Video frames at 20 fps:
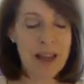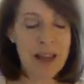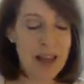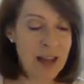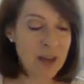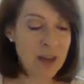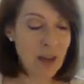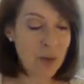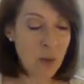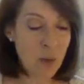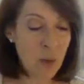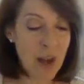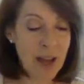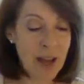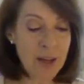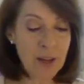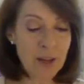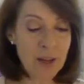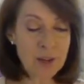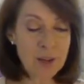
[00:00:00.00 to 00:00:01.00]
Another way
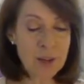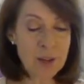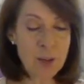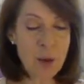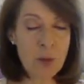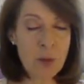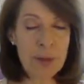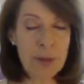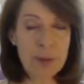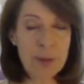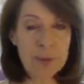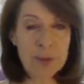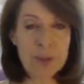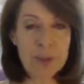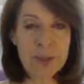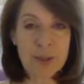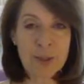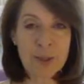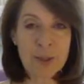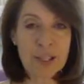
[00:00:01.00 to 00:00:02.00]
you can use wallpaper
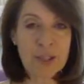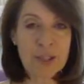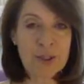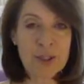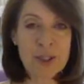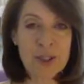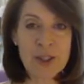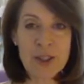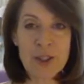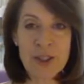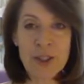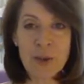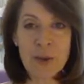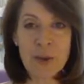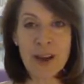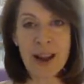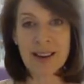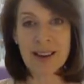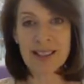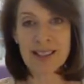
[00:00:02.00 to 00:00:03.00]
certainly is just to do an
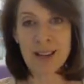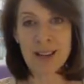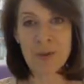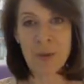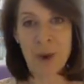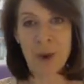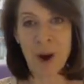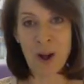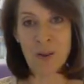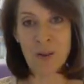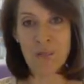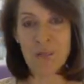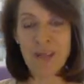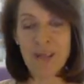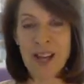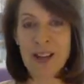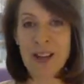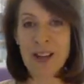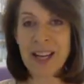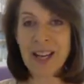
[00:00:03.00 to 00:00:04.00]
accent wall.
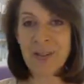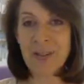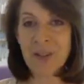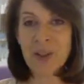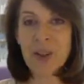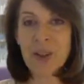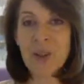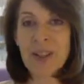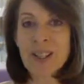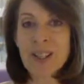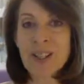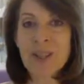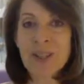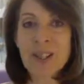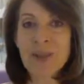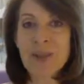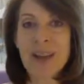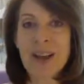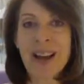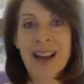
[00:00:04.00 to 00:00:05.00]
Now, if you're going to
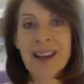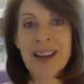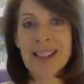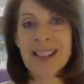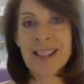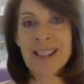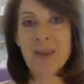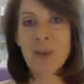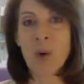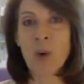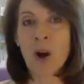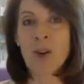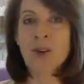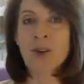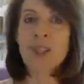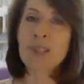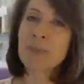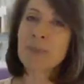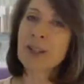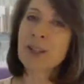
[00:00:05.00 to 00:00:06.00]
do an accent wall,
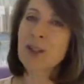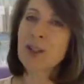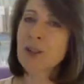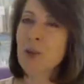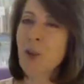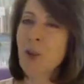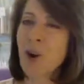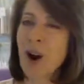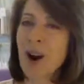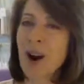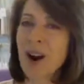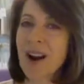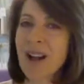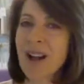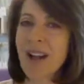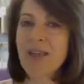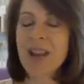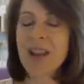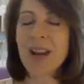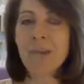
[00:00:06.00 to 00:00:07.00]
just make sure
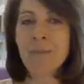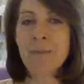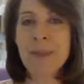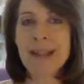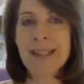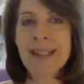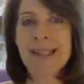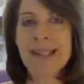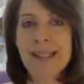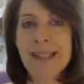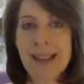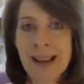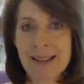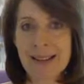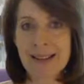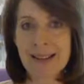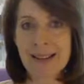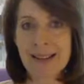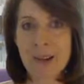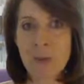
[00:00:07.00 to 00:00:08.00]
that it makes
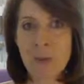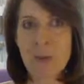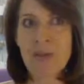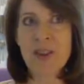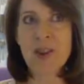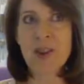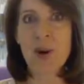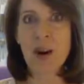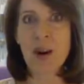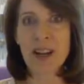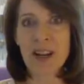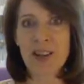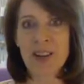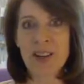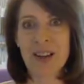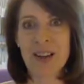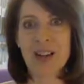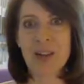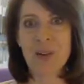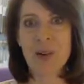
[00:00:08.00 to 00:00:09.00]
sense with the
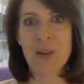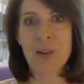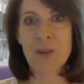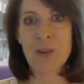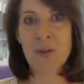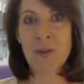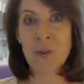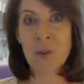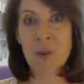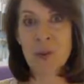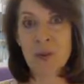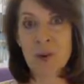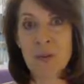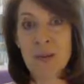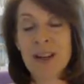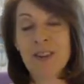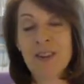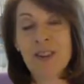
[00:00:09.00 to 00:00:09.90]
architecture of the room.